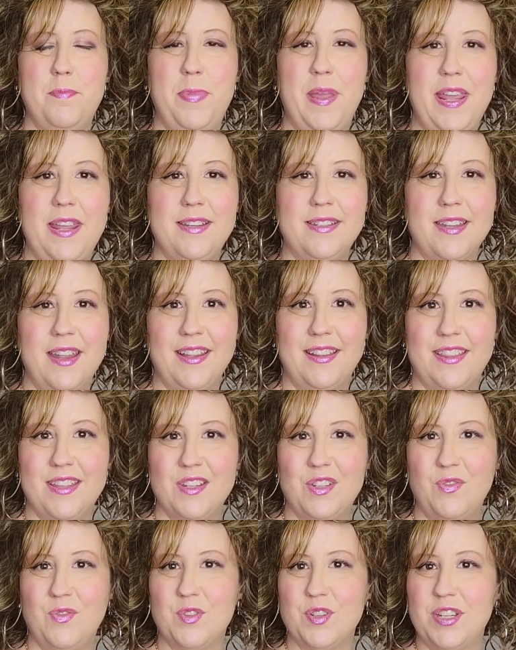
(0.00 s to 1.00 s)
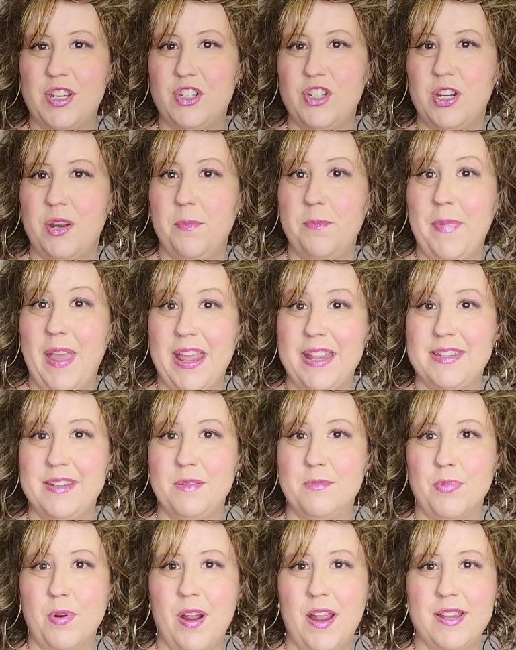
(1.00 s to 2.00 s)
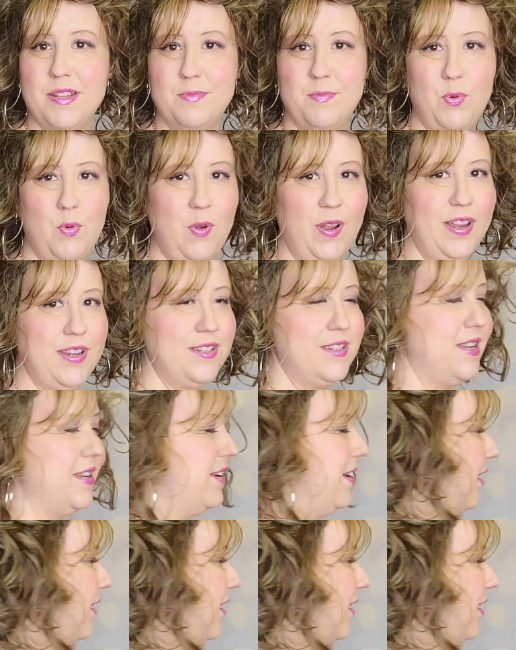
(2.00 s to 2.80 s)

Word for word: piece like this for such an amazing price point